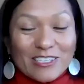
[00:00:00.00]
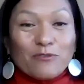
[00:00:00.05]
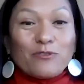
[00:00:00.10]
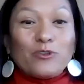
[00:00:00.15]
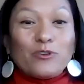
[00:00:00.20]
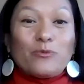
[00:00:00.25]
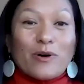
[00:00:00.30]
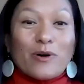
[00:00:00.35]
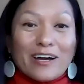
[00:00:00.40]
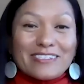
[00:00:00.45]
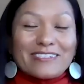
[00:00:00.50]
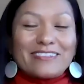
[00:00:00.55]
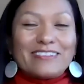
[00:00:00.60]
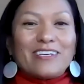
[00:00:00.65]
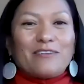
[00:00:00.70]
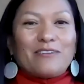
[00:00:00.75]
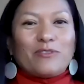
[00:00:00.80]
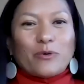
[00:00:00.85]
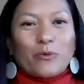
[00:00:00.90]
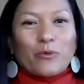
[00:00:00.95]
if you want to
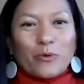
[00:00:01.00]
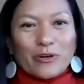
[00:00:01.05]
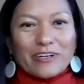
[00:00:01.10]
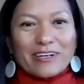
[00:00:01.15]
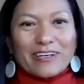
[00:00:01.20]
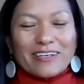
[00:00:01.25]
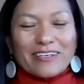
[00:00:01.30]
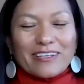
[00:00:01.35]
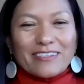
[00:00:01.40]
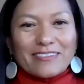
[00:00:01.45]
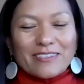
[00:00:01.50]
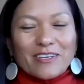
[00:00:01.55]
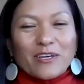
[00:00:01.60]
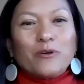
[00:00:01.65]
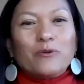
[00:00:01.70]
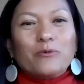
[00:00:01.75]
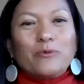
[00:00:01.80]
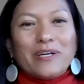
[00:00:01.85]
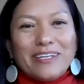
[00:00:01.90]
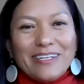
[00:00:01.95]
save the orcas,
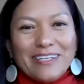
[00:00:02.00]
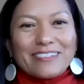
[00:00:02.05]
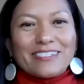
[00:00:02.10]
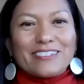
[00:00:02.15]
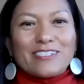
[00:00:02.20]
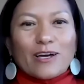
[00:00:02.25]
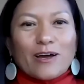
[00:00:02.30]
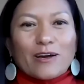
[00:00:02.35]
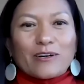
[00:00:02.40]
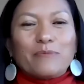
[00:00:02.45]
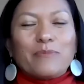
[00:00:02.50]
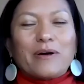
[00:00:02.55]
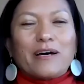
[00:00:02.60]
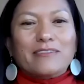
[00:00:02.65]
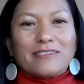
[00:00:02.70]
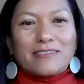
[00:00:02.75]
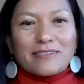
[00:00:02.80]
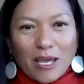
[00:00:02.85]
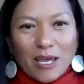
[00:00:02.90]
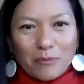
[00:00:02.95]
we need to talk
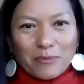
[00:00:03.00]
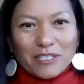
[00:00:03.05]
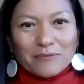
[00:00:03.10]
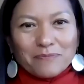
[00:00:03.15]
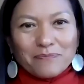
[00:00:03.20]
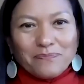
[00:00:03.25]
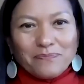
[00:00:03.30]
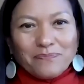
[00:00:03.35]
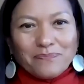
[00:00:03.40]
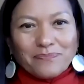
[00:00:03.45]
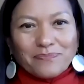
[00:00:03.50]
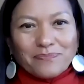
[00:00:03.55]
about salmon.